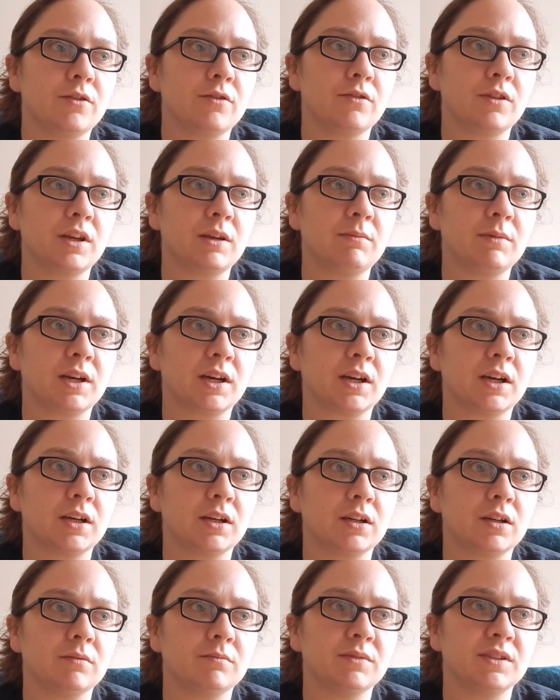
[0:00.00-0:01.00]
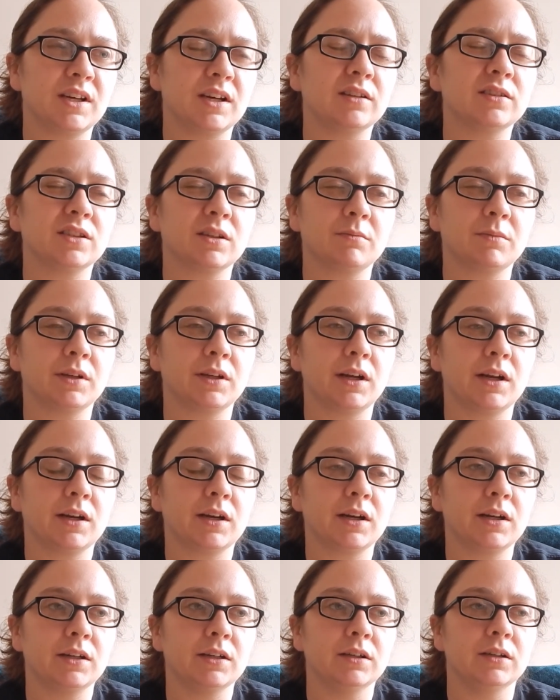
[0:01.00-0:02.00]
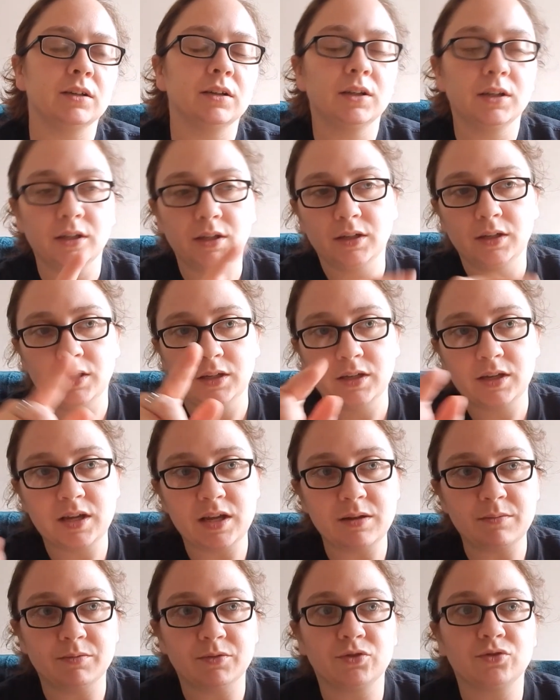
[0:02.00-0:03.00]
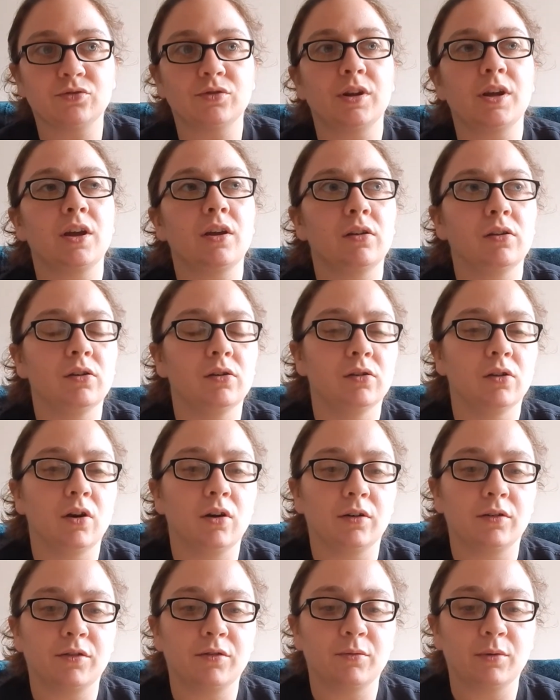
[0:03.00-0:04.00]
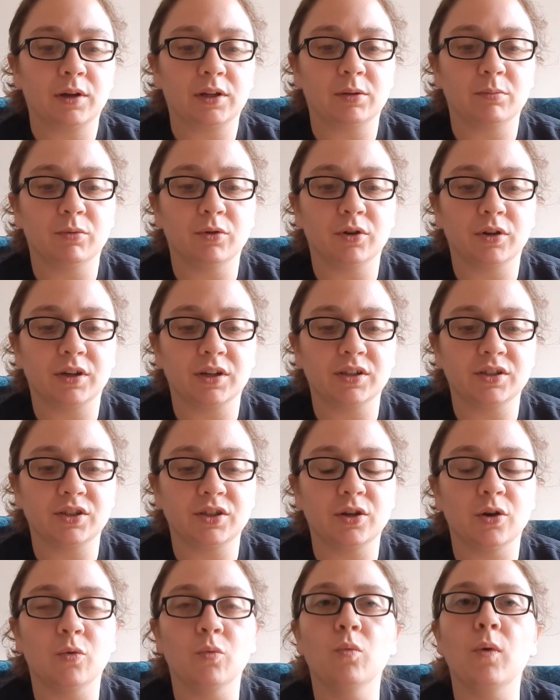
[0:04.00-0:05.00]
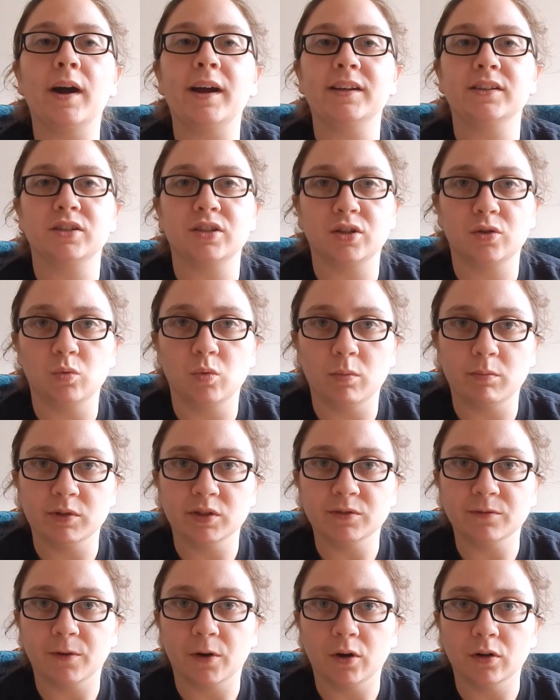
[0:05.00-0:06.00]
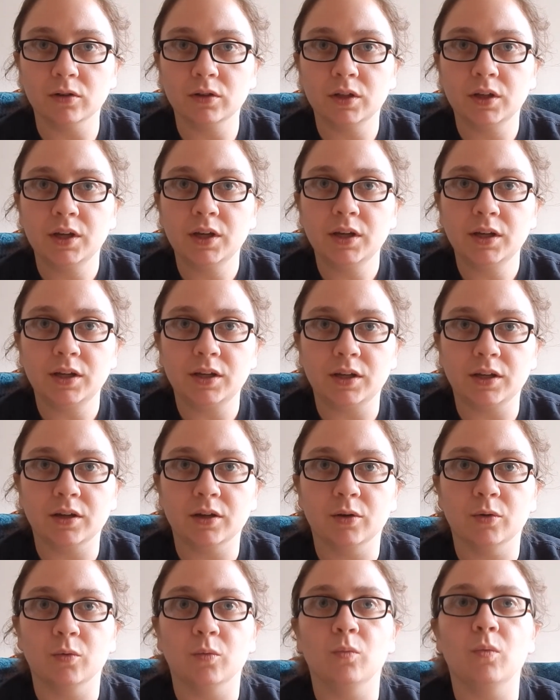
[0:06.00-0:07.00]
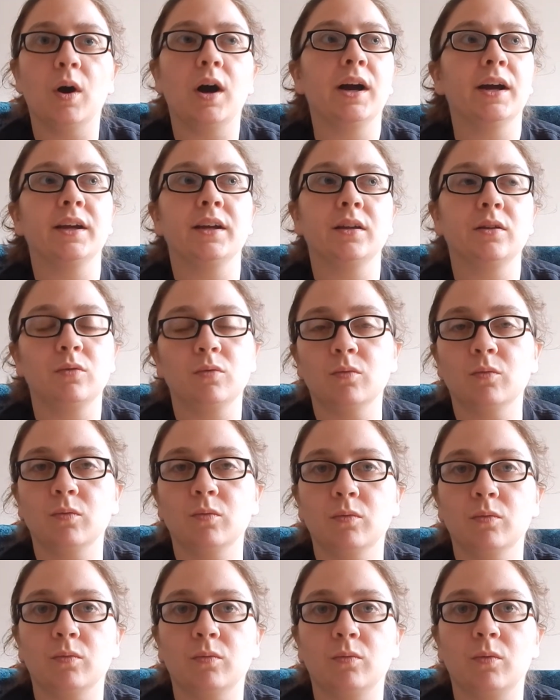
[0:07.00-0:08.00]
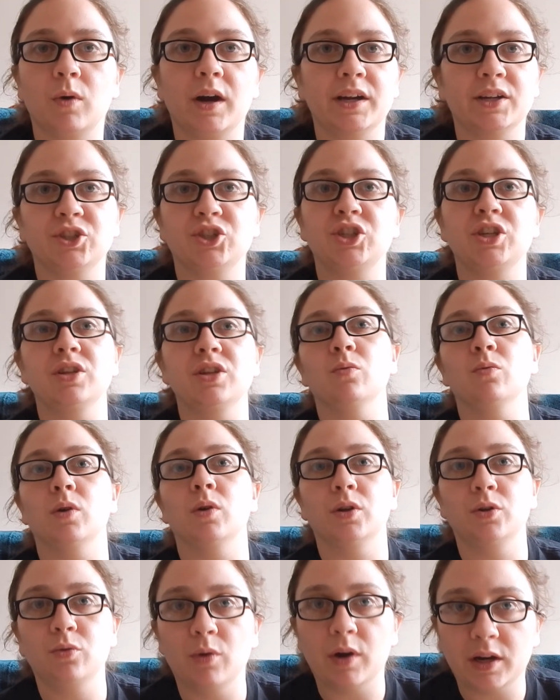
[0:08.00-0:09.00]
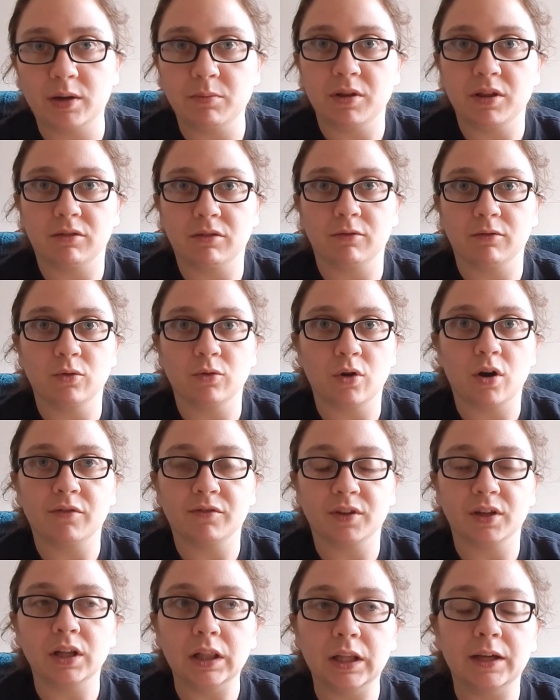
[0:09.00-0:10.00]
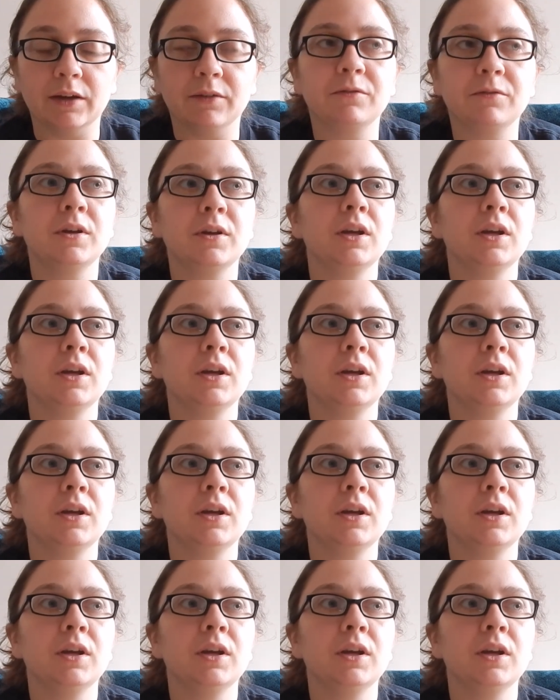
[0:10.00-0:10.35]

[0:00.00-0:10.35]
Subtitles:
theme that kind of comes out, something that kind of keeps stringing along throughout the book is, why is it the woman's fault? Why is she the one who had to be thrown off the cliff?